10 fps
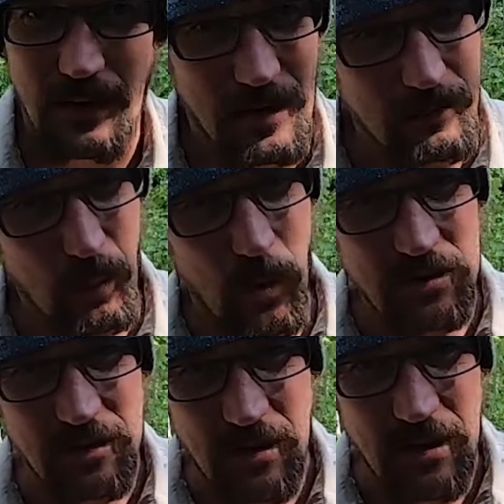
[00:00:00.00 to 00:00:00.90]
And if you're
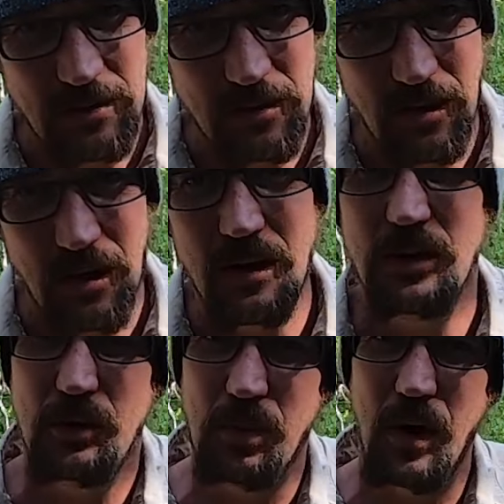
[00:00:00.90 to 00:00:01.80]
watching this,
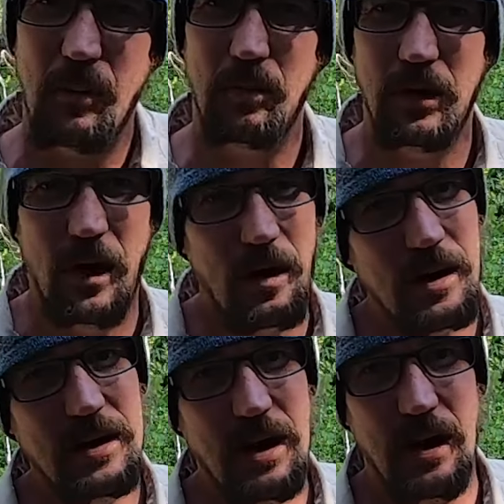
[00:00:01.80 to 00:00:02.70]
you probably
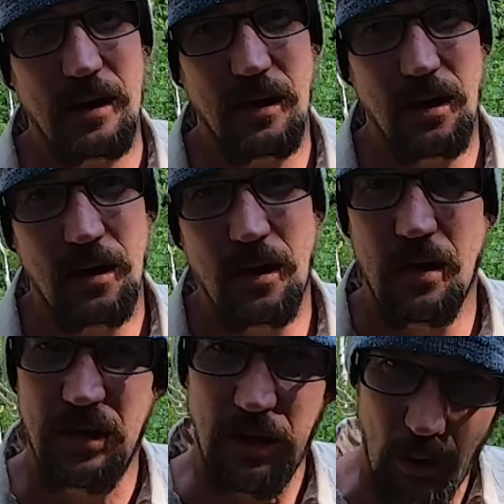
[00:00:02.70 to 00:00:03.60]
already get
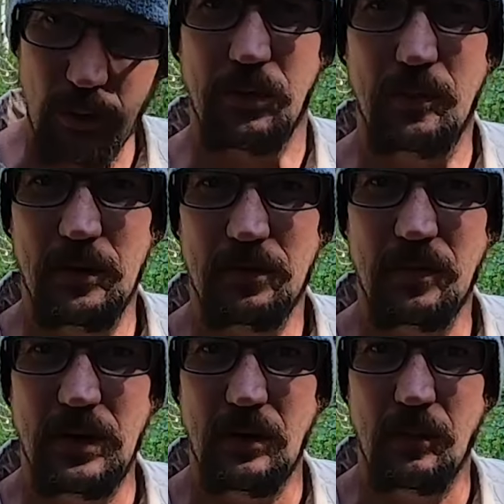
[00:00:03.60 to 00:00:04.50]
the ultimate
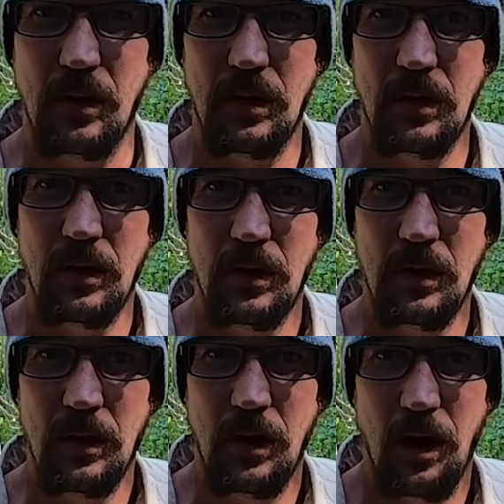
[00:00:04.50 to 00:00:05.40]
freedom.
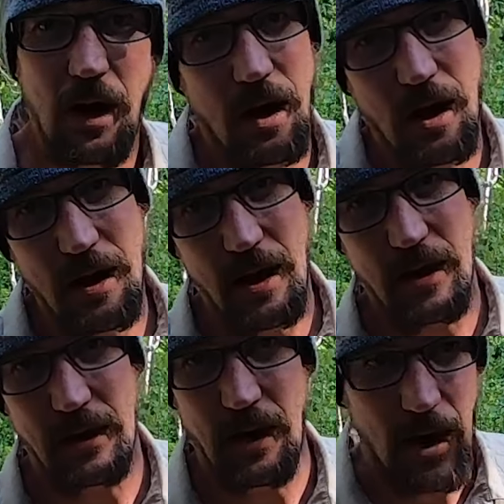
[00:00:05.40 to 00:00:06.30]
I had
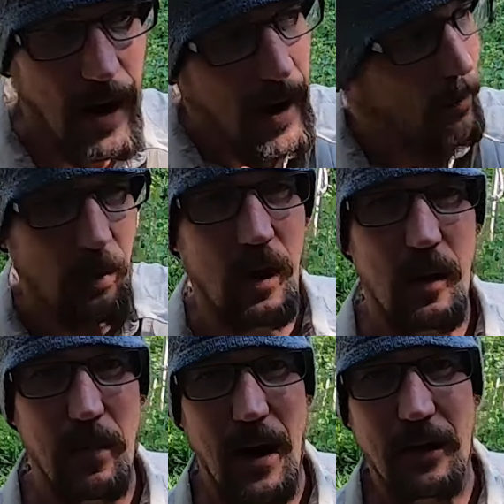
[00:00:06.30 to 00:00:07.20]
an
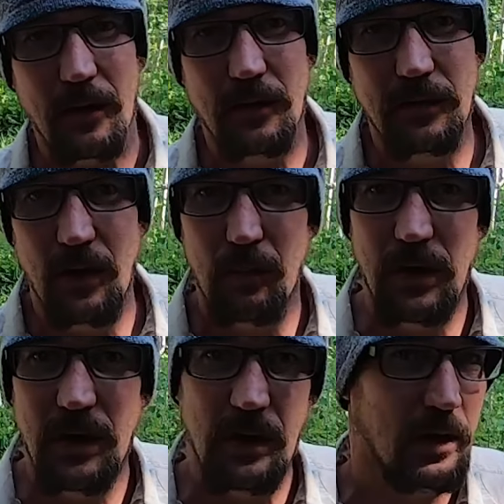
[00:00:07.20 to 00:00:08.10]
outlaw biker tell
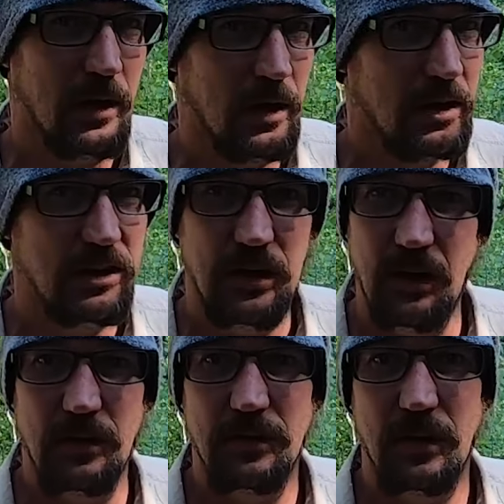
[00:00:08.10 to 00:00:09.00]
me
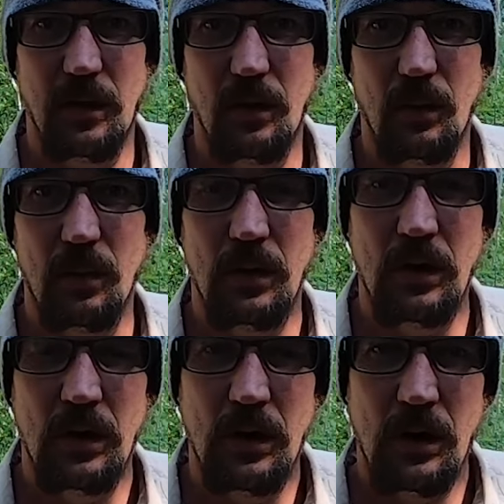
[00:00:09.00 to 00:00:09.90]
years ago
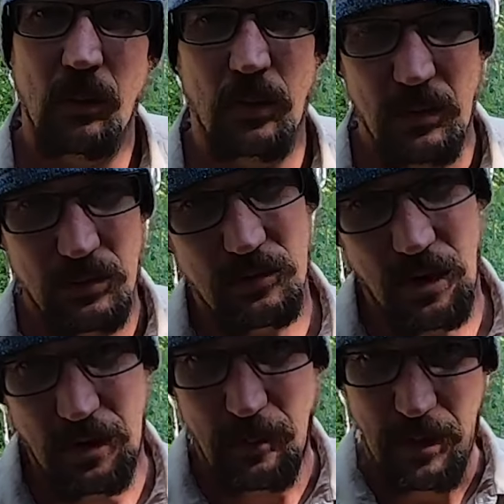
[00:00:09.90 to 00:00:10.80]
when he was
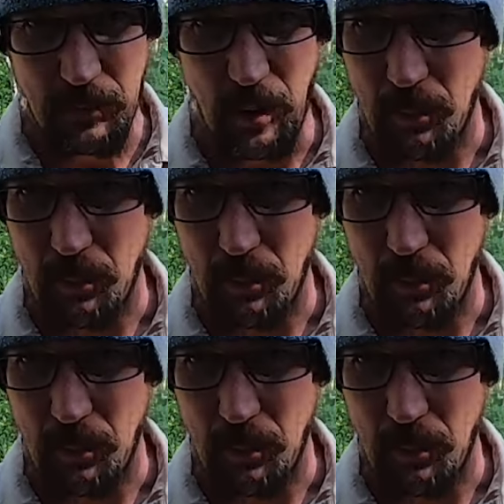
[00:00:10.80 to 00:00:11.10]
trying to make me